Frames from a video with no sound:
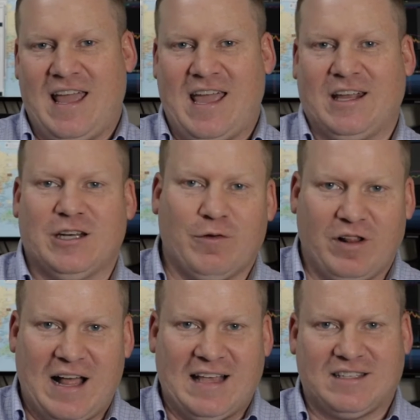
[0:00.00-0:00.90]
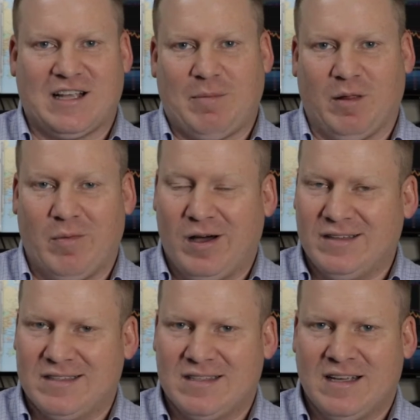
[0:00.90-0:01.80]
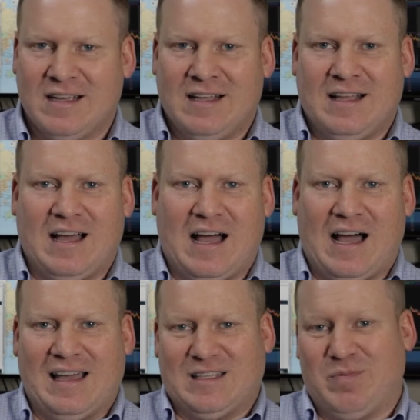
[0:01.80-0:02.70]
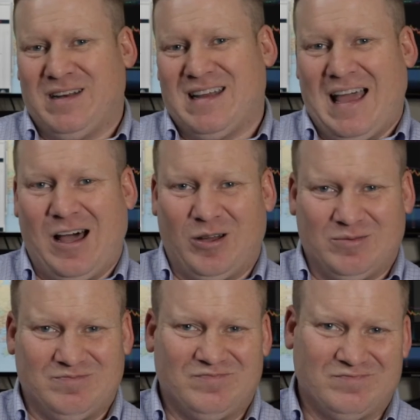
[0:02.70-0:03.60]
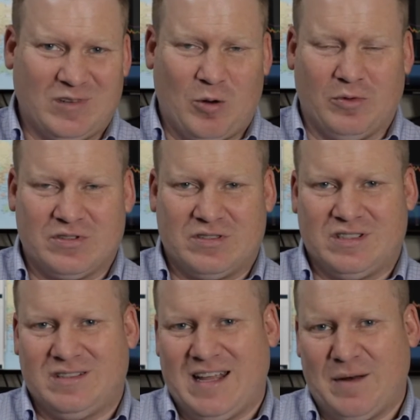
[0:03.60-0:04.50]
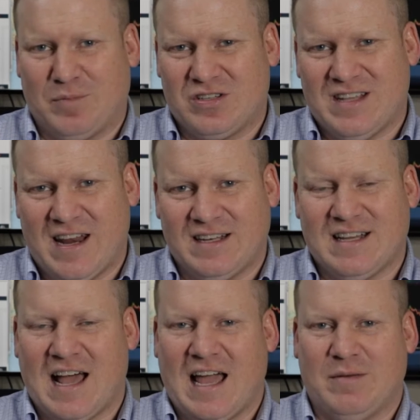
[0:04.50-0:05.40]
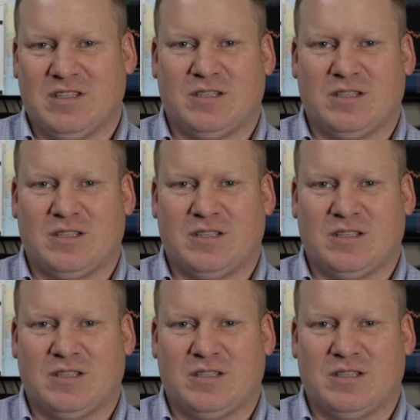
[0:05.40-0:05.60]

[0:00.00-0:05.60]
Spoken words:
And over the last couple of months, it's been down almost 10% at times.